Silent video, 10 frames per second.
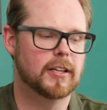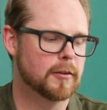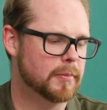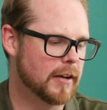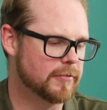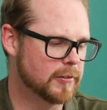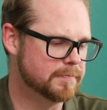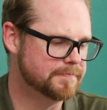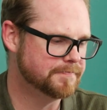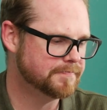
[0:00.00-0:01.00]
in the
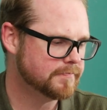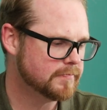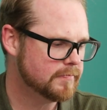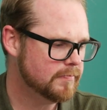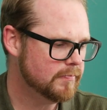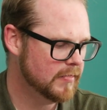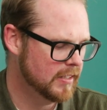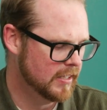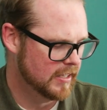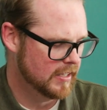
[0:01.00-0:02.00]
platform.
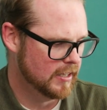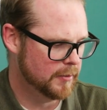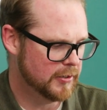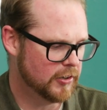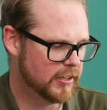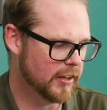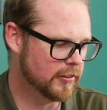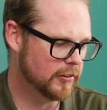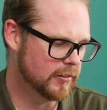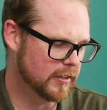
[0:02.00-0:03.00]
Let me show you
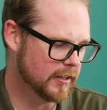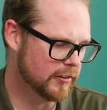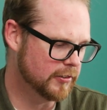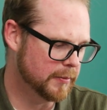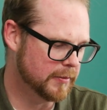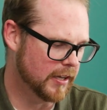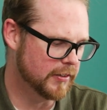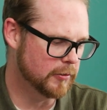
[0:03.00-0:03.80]
another deep dive